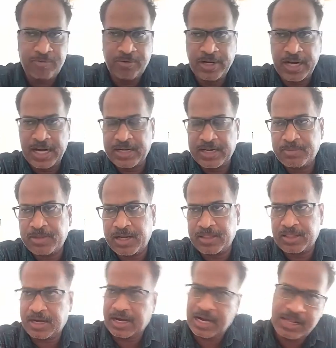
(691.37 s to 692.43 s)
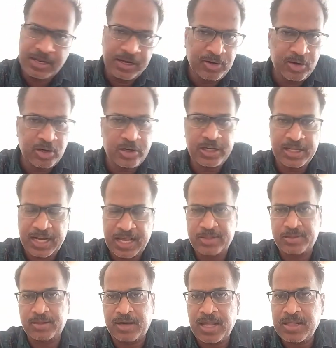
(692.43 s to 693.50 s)
food items are there, right? Including
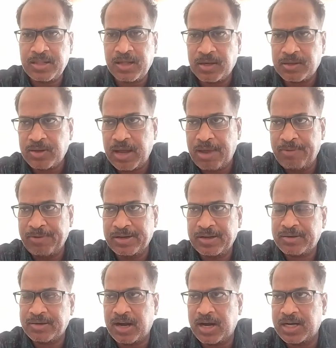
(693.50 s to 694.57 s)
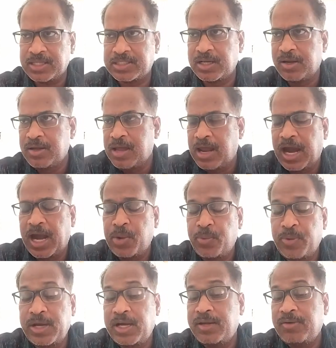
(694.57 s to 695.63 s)
rice. Rice also having a starch, and
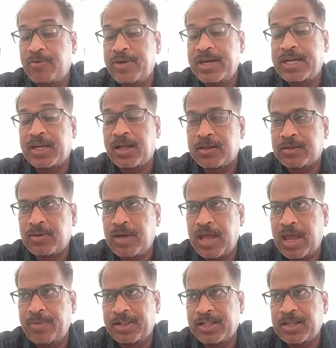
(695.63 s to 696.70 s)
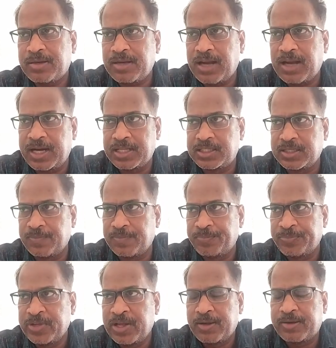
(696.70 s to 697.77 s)
wheat also having the starch.
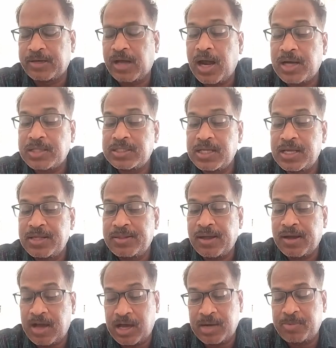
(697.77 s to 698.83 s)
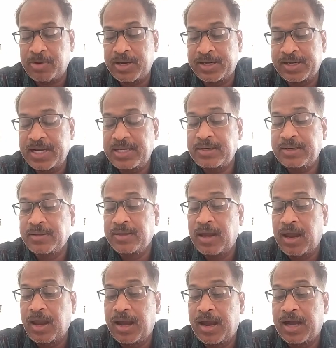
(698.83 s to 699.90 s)
Starch is a carbohydrate,
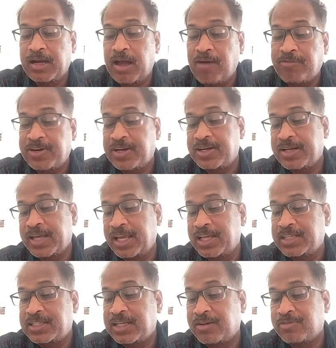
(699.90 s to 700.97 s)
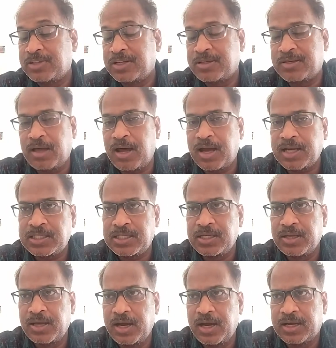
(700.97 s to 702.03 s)
and after digestion of the starch,
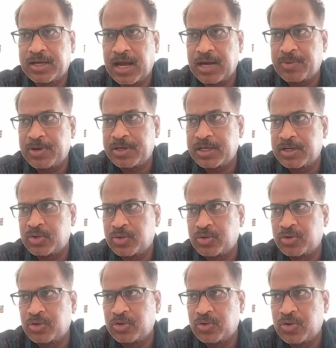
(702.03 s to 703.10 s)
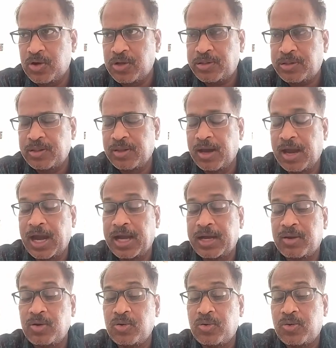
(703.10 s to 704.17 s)
it converts into glucose,
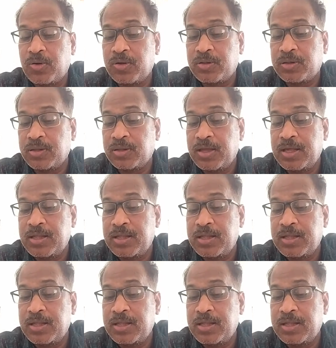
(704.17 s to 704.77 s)
and glucose